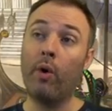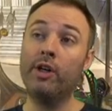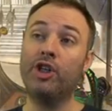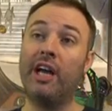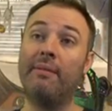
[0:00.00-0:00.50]

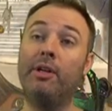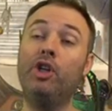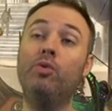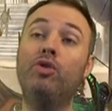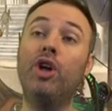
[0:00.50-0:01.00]
or
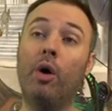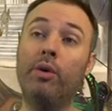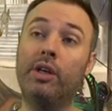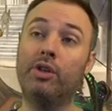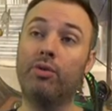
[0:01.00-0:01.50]
enchantment you
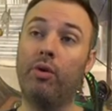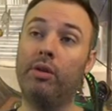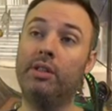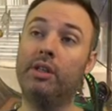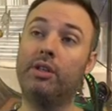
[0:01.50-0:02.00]
don't
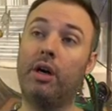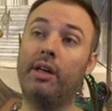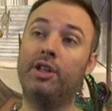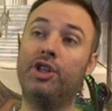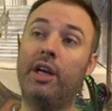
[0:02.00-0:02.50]
control until
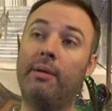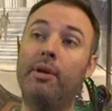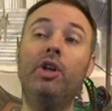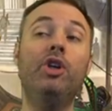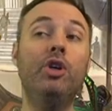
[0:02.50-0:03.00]
target
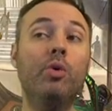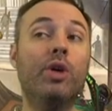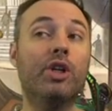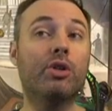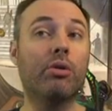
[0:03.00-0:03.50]
enchantment
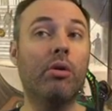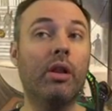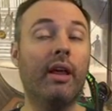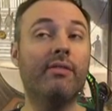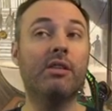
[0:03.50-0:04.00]
you
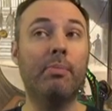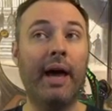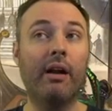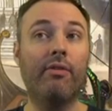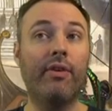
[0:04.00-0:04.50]
control leaves the
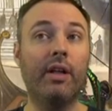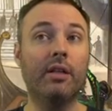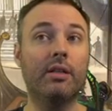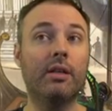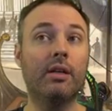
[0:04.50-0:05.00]

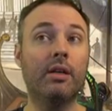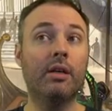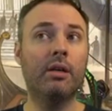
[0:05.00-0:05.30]
battlefield.